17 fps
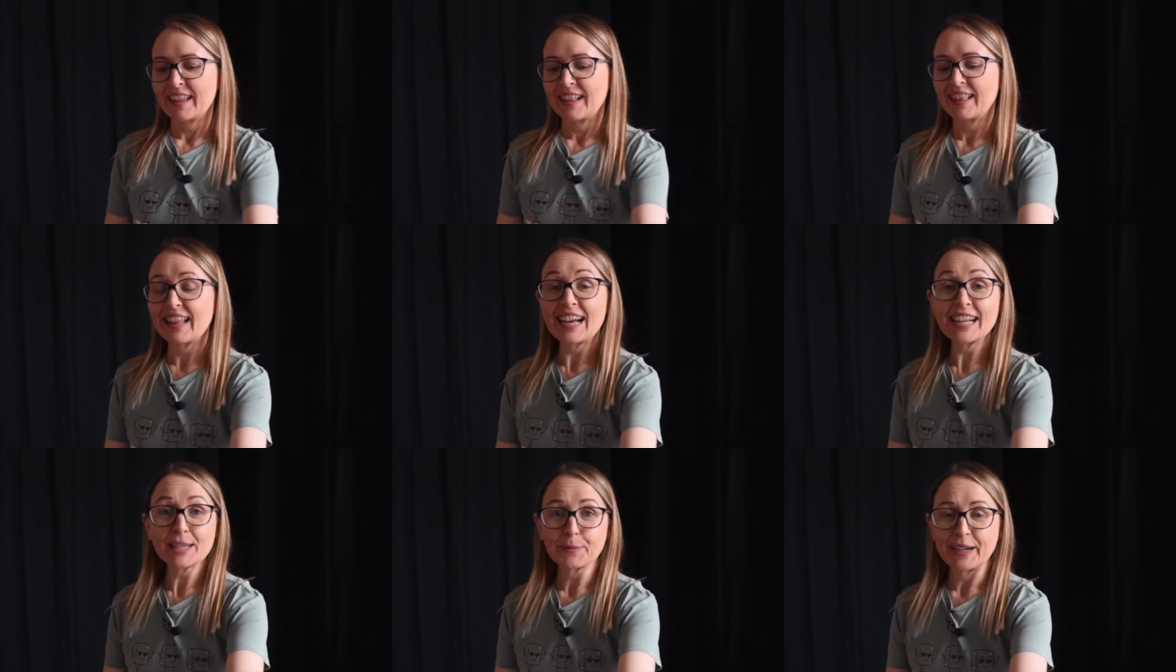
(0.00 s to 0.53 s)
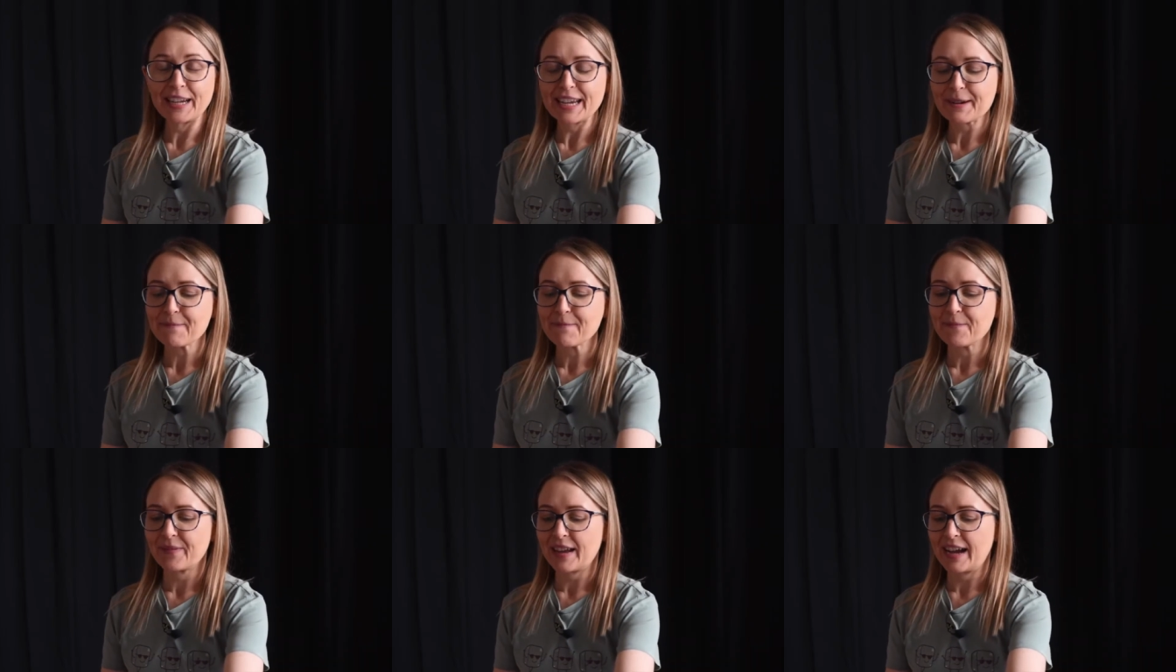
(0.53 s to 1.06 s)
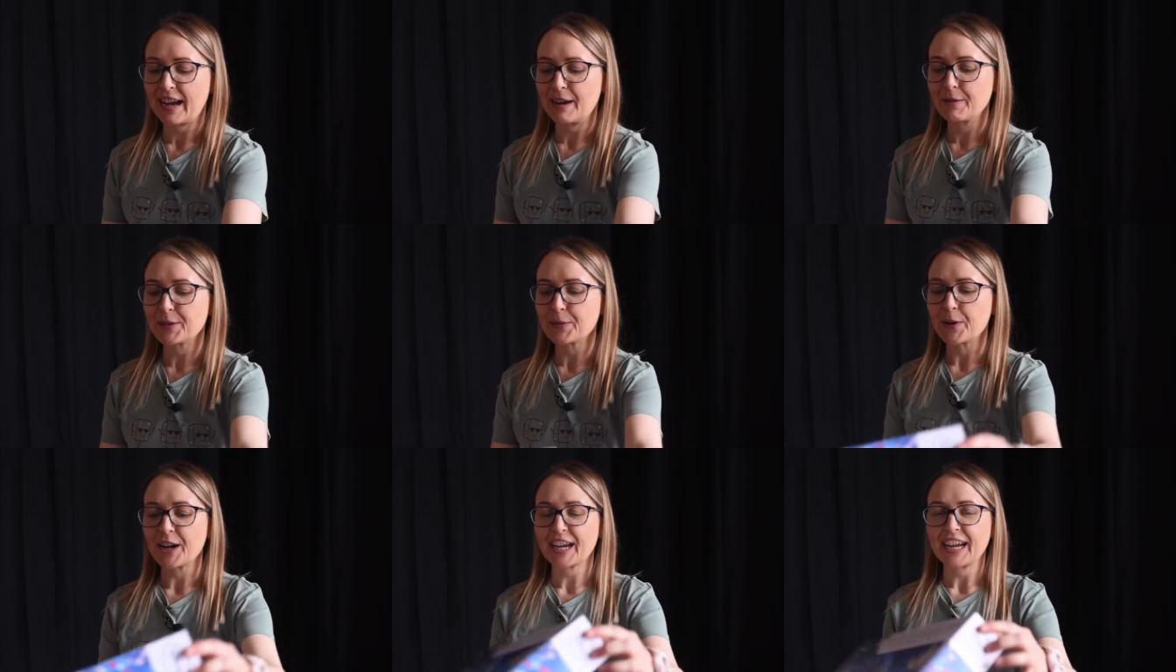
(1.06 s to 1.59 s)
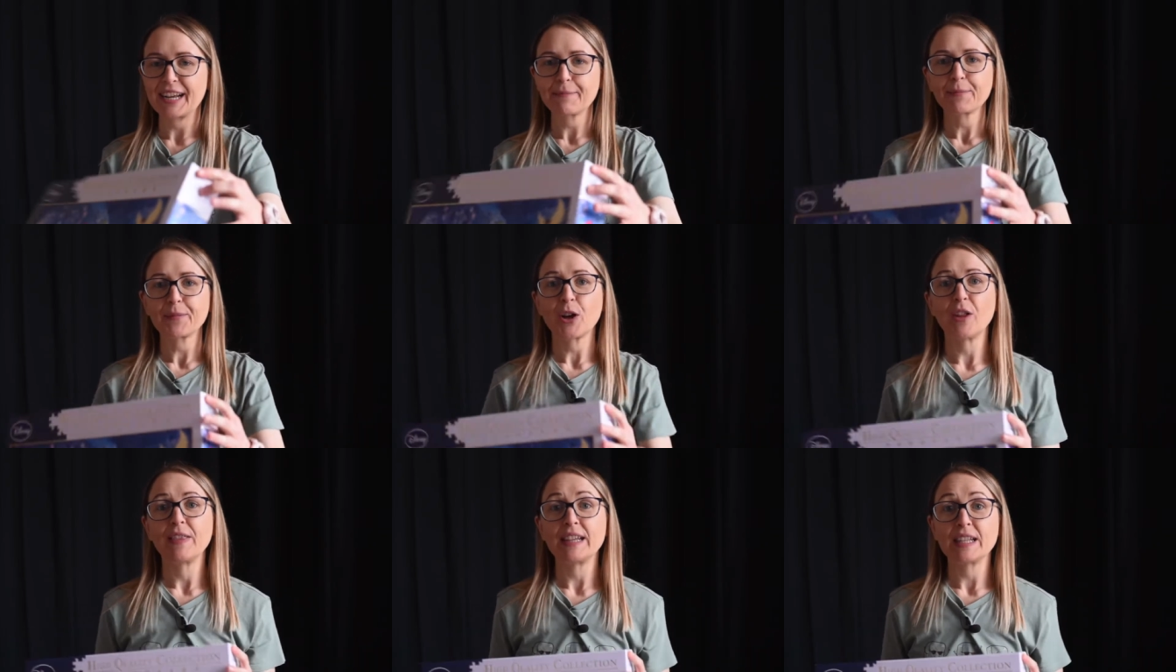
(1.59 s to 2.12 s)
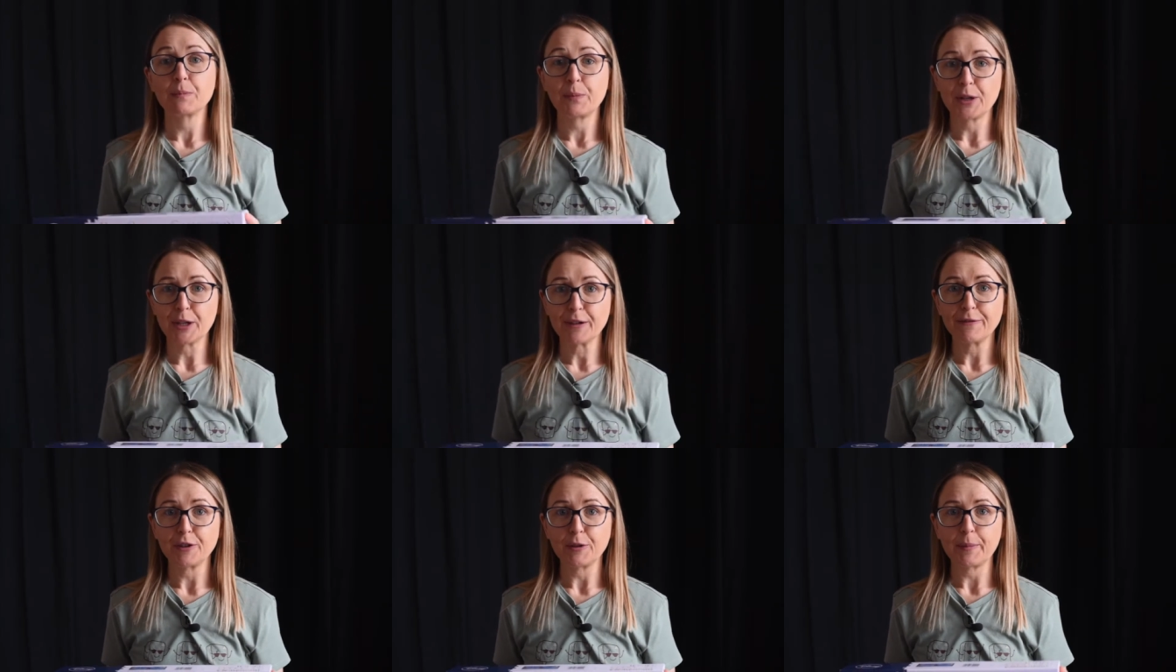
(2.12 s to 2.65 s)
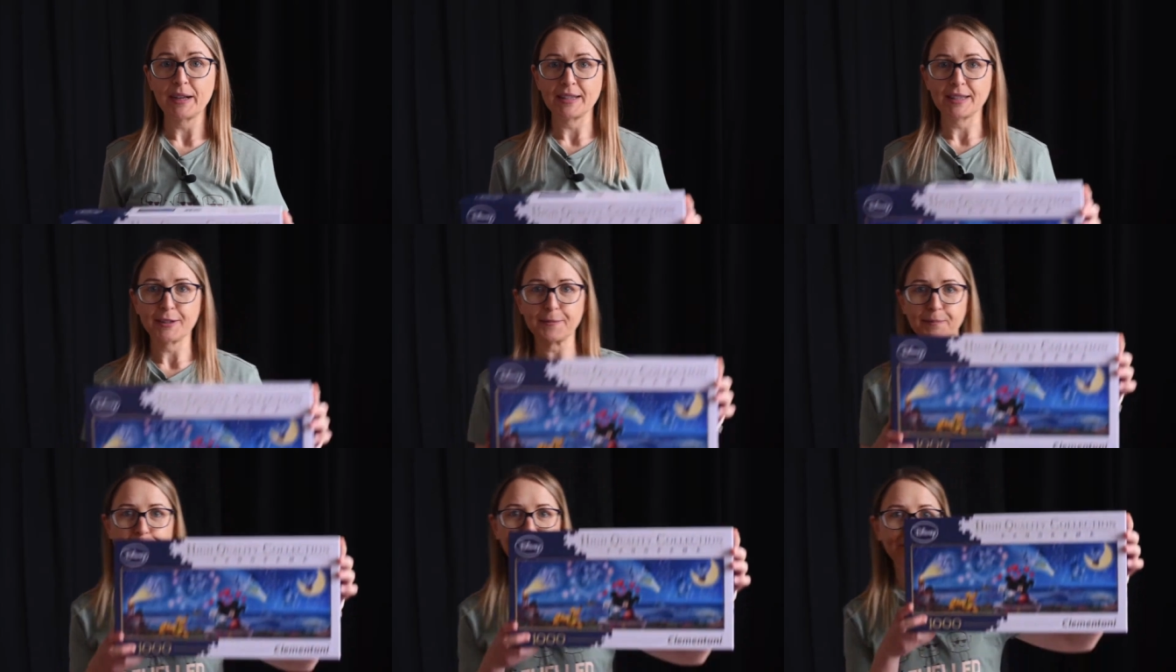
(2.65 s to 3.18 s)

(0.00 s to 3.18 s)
Last week, I was working on this beautiful puzzle.